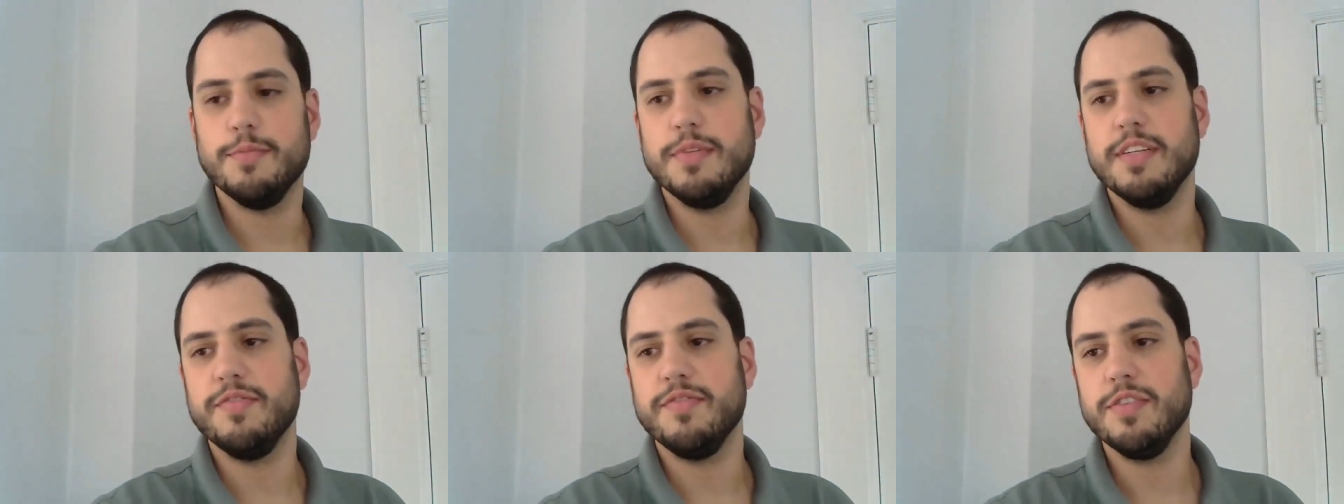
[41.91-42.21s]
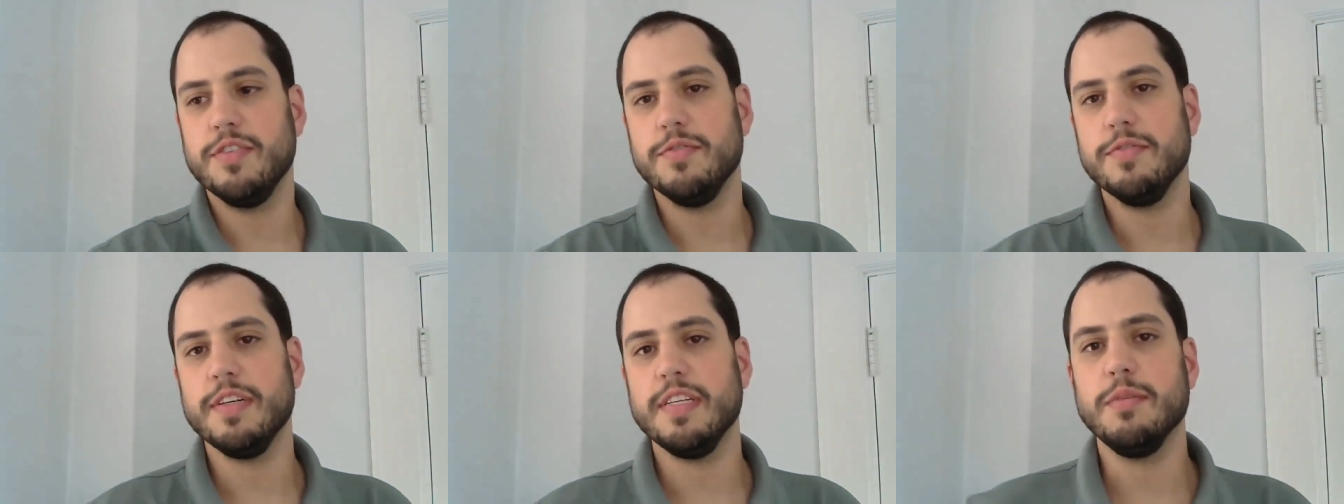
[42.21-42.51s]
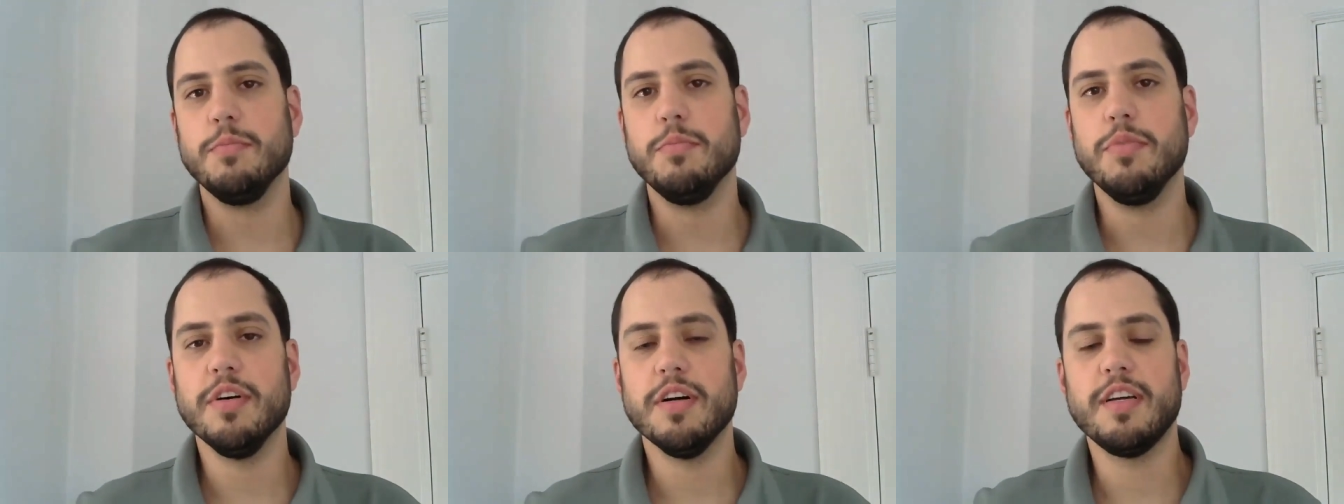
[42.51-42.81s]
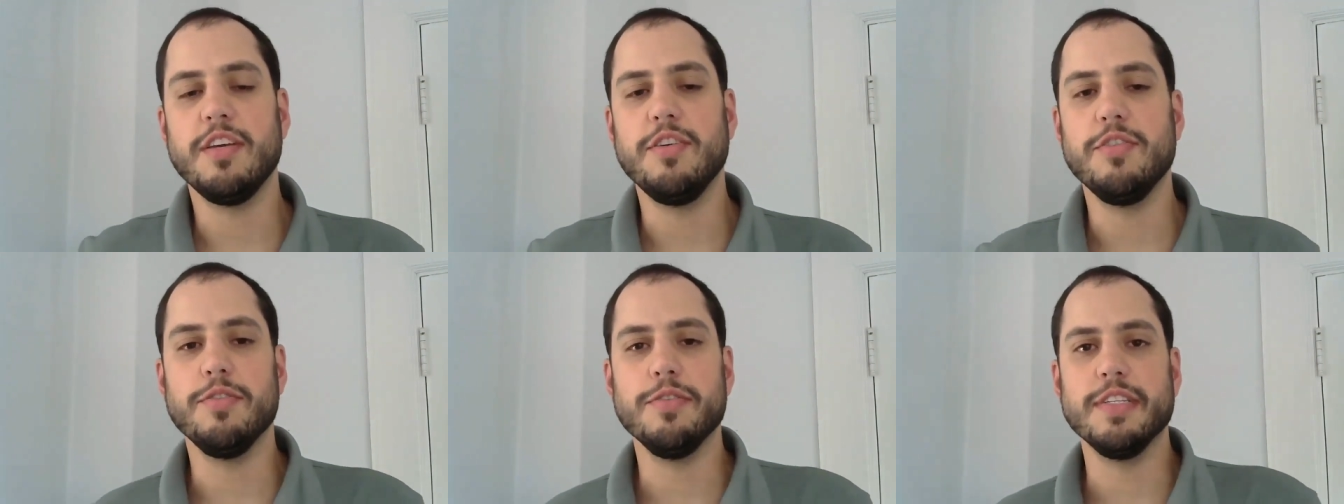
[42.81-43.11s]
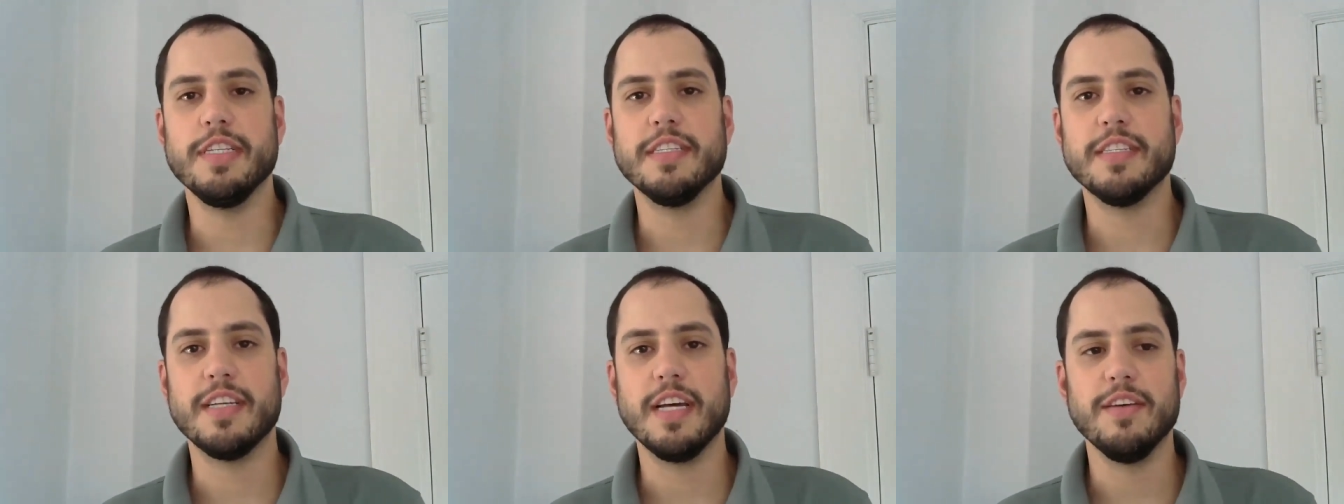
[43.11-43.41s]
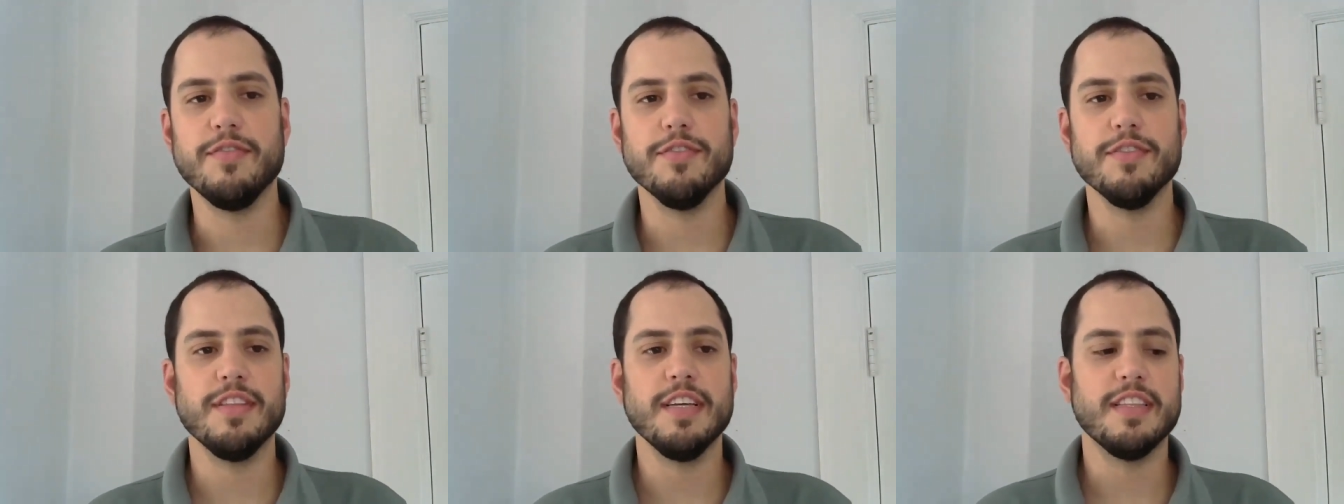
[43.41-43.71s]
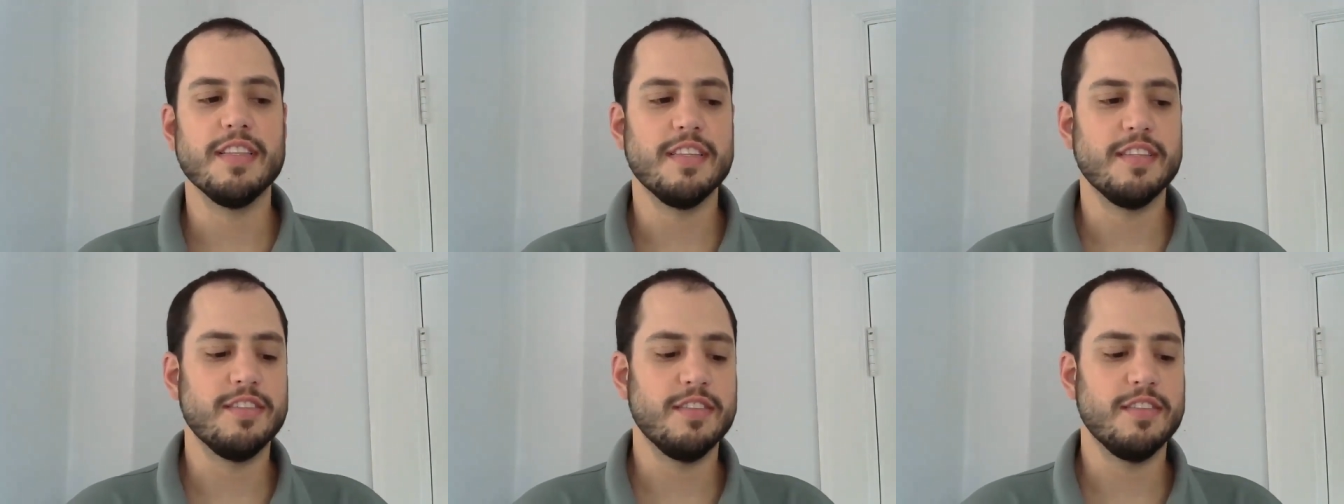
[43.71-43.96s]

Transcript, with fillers: And if you read the book, you'll discover that